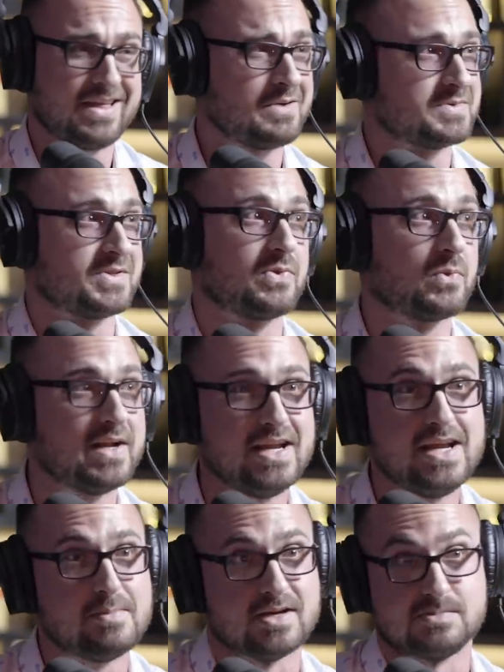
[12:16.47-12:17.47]
I think it was
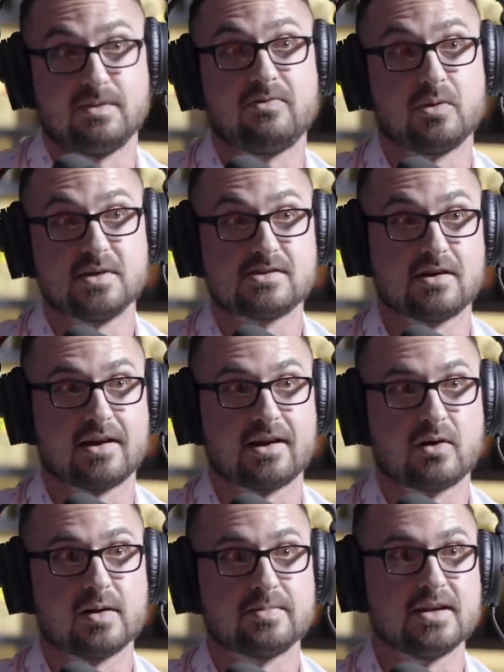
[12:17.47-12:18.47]
three emails before we started
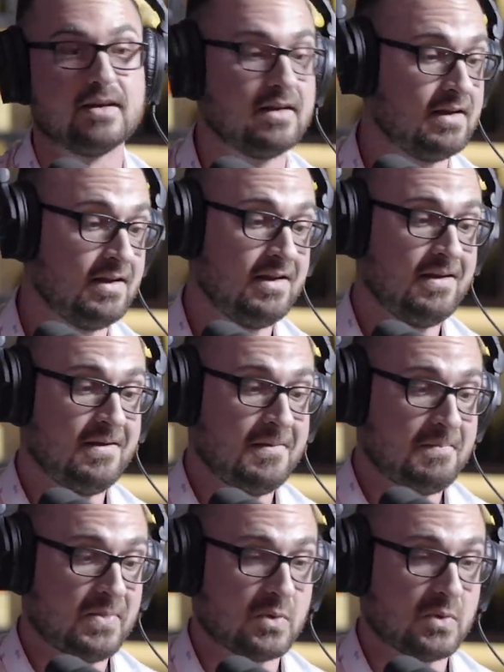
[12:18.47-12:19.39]
encrypting, mm.